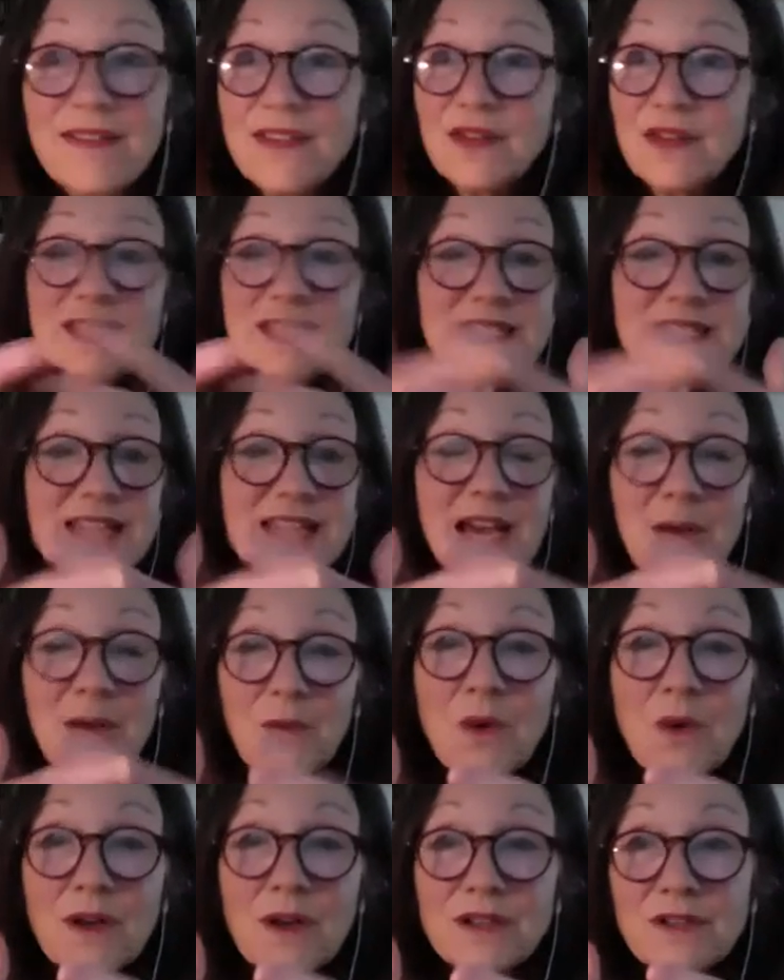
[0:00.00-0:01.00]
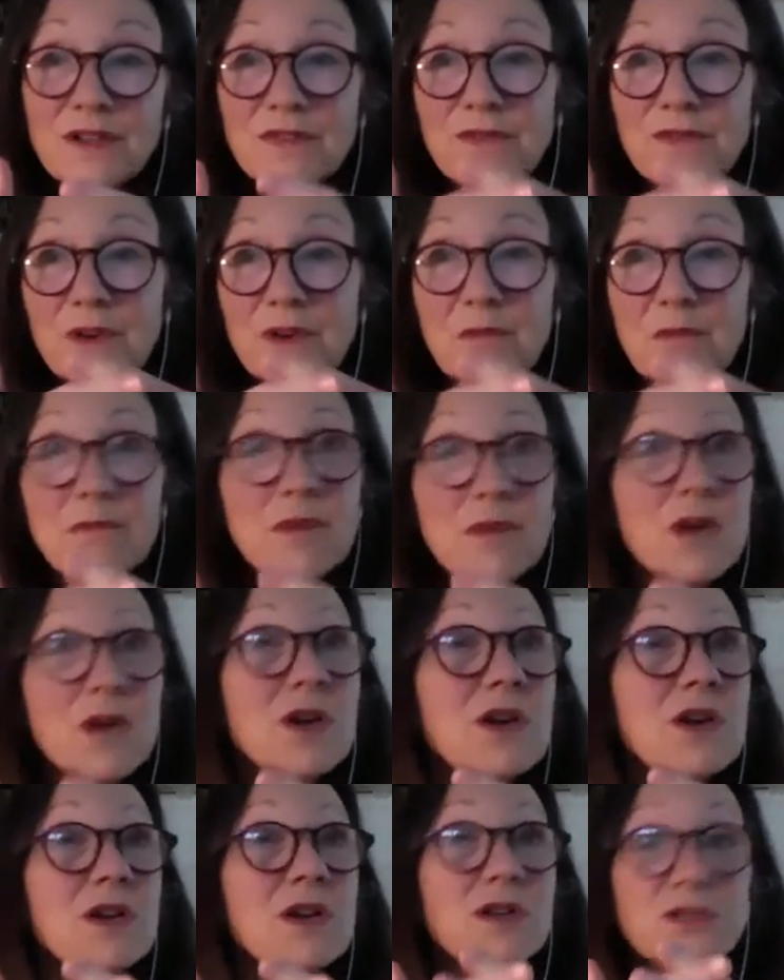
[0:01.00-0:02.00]
is that wonderful
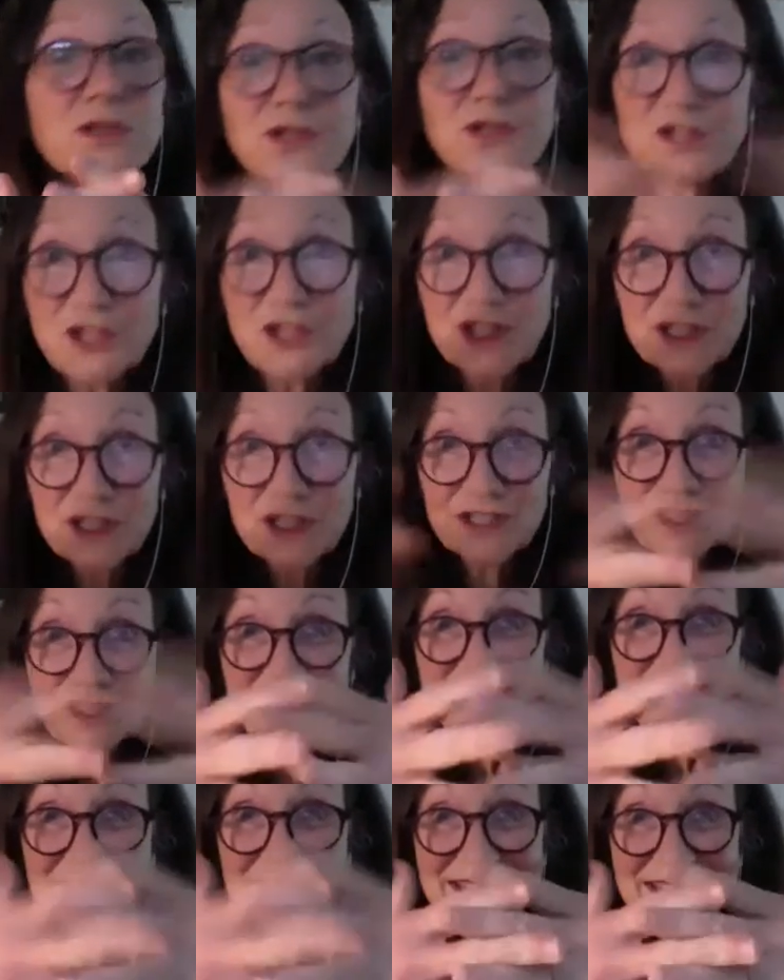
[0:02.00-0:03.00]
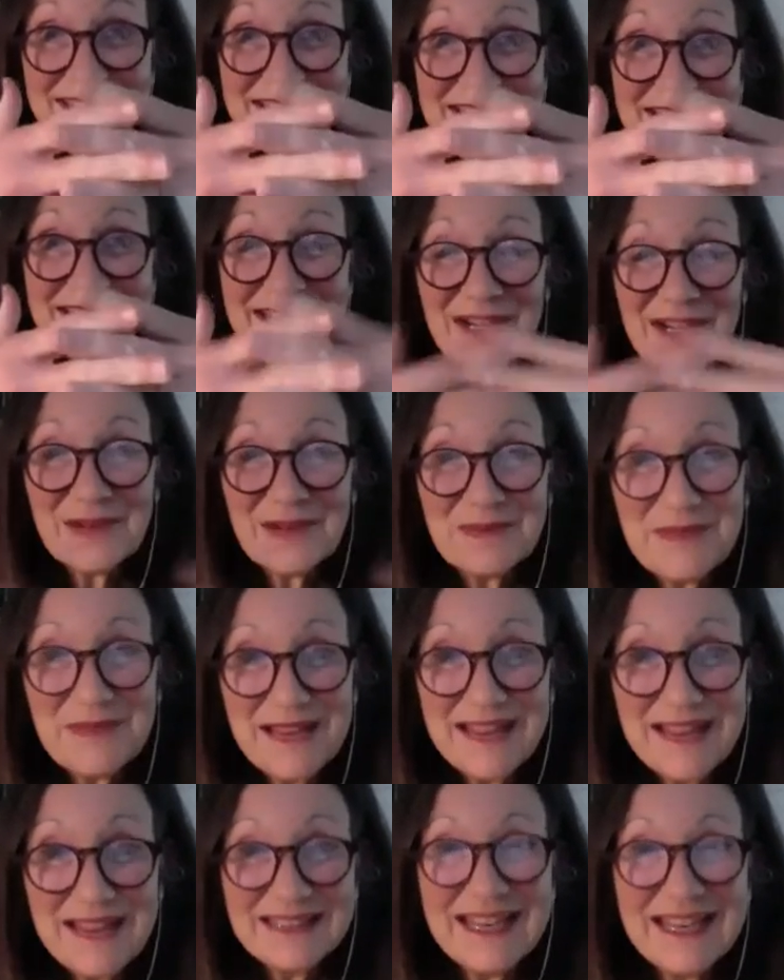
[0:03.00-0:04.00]
merge, you know,
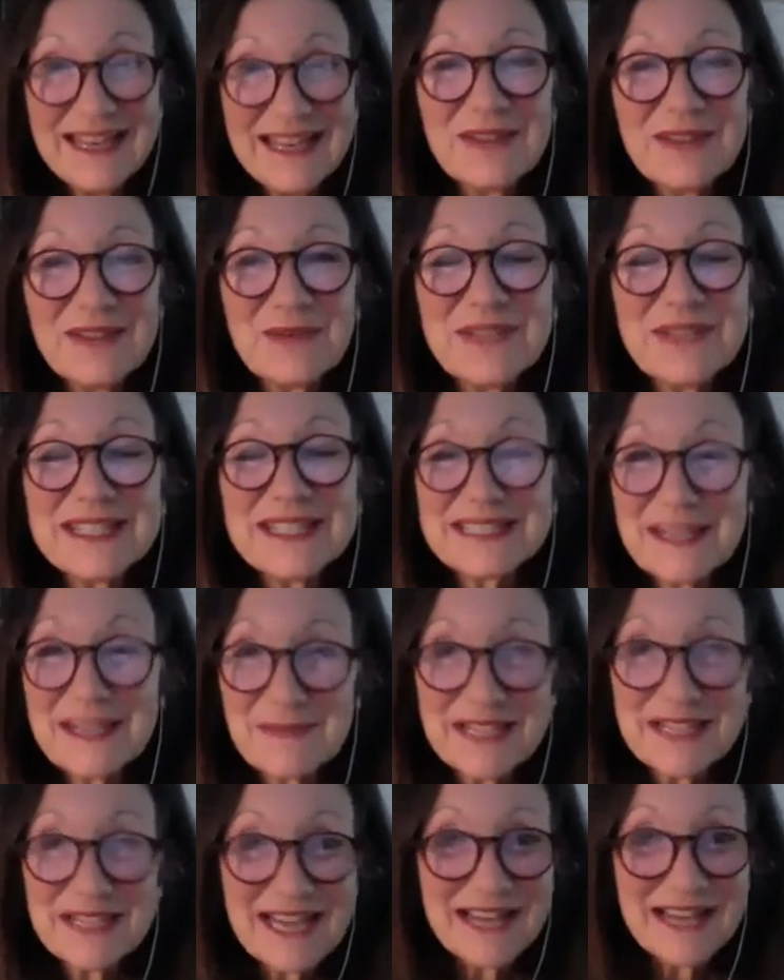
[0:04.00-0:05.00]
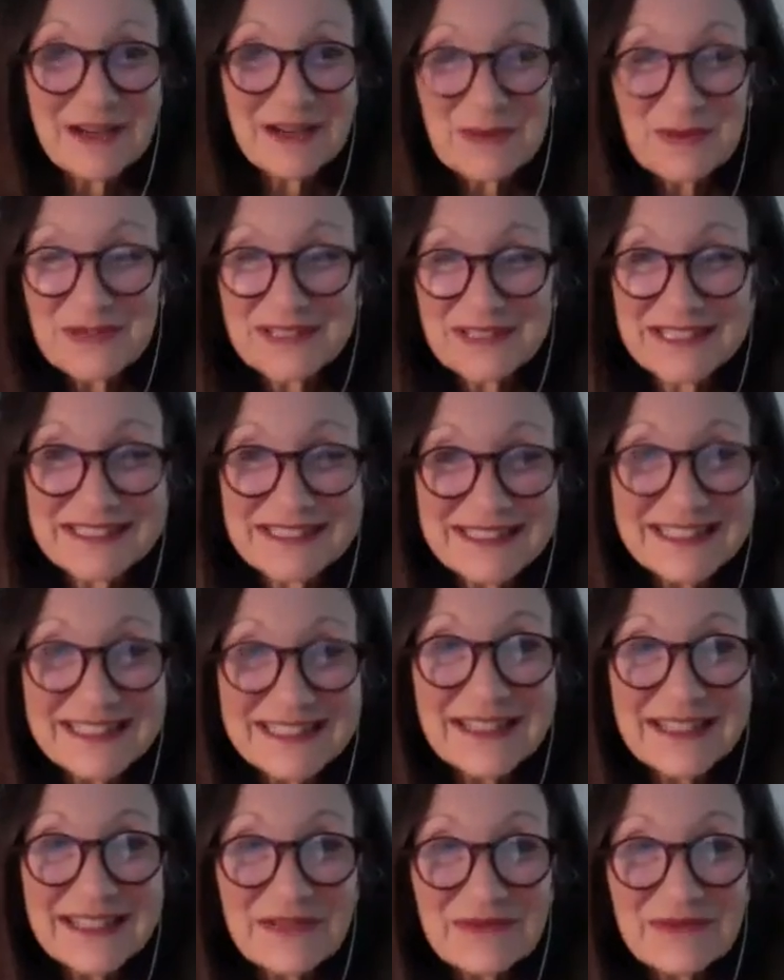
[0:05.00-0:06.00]
at the risk. I mean, I don't want to give